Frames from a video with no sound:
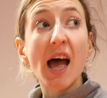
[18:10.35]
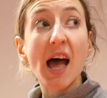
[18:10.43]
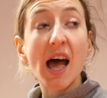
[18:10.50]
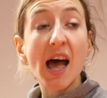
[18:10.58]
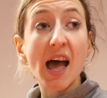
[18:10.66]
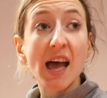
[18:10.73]

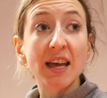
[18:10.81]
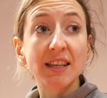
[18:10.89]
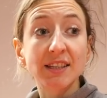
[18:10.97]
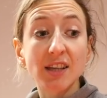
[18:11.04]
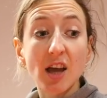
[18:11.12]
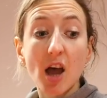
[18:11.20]

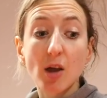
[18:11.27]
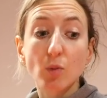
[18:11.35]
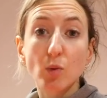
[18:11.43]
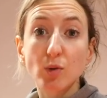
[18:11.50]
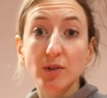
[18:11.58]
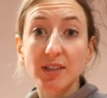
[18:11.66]
and I
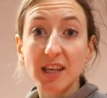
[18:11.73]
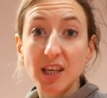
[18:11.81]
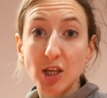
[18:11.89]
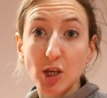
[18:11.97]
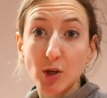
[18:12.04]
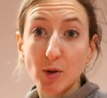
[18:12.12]
will see
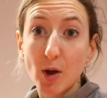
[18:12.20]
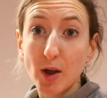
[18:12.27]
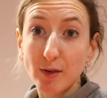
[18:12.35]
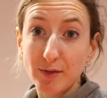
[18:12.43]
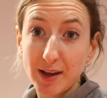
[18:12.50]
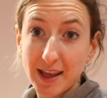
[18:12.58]
you
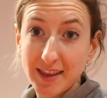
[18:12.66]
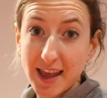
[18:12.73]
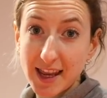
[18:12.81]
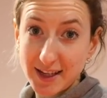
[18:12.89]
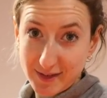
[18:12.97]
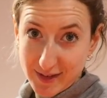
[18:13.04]
hopefully at the
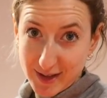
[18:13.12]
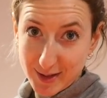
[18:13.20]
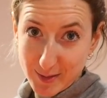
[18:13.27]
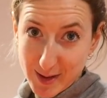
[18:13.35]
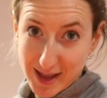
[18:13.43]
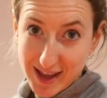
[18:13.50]
end of
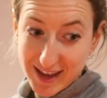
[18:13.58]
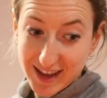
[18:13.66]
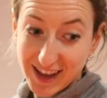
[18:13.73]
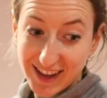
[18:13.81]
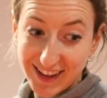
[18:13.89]
this week